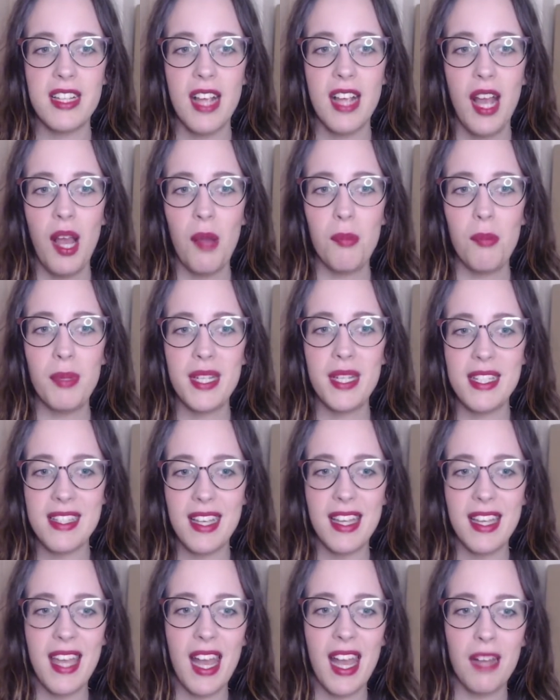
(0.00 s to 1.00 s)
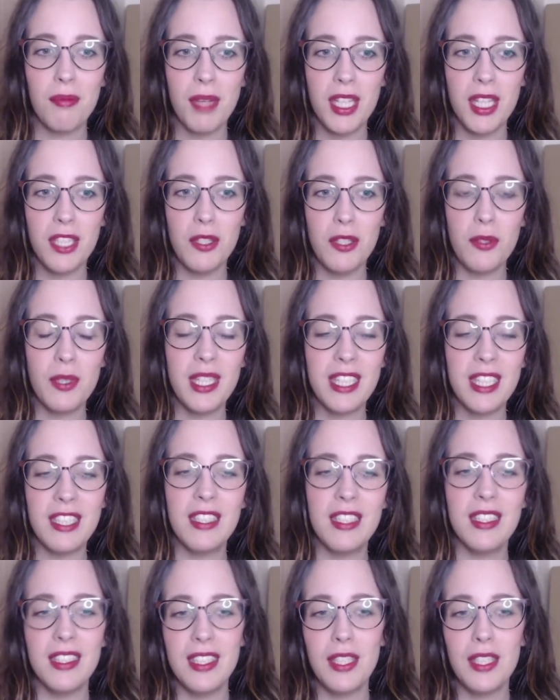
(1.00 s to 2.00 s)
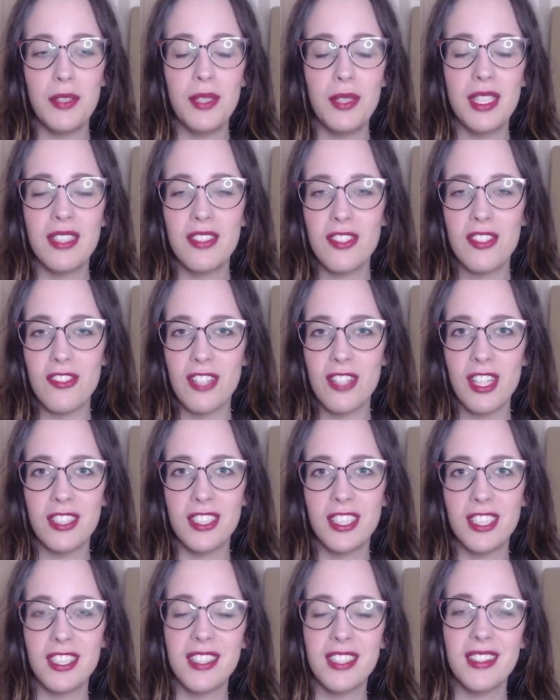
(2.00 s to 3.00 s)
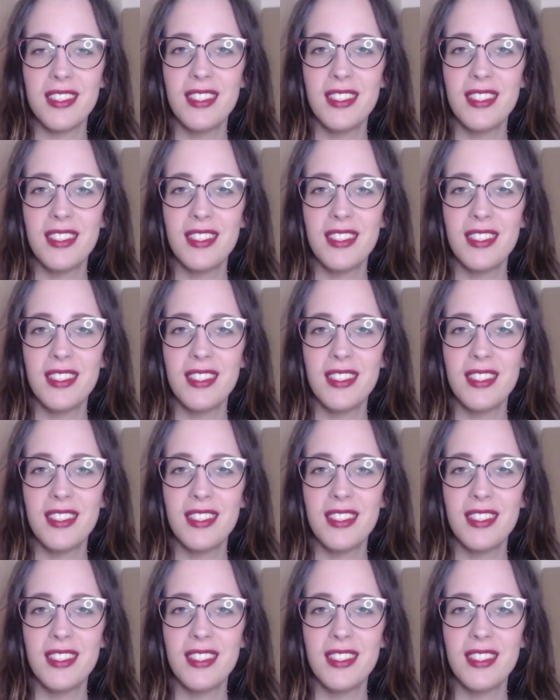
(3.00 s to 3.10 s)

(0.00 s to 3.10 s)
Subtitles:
because I had my yoga instructor